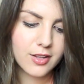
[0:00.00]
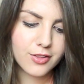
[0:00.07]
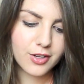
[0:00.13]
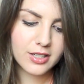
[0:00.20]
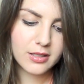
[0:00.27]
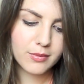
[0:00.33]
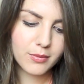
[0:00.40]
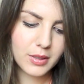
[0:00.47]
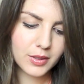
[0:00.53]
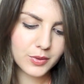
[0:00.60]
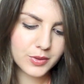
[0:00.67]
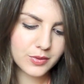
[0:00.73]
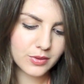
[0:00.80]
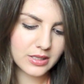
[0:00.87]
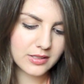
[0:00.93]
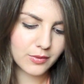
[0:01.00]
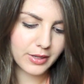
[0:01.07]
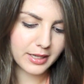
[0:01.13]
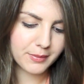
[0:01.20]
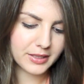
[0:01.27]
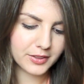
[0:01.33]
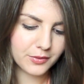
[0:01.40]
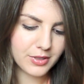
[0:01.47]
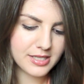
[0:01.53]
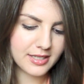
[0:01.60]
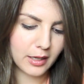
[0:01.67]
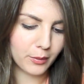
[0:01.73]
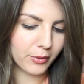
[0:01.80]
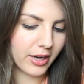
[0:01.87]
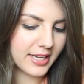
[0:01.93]
30ml is the recommended
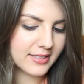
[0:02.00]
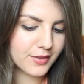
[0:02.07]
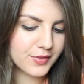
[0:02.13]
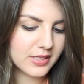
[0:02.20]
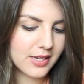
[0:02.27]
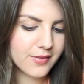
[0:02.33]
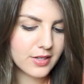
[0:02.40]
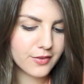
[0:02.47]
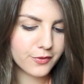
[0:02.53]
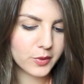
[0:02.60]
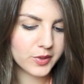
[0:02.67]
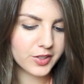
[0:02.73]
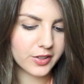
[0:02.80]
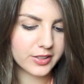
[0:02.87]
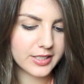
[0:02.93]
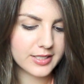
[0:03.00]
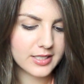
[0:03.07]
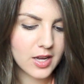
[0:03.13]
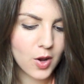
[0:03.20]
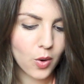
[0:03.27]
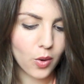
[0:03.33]
retail price of $74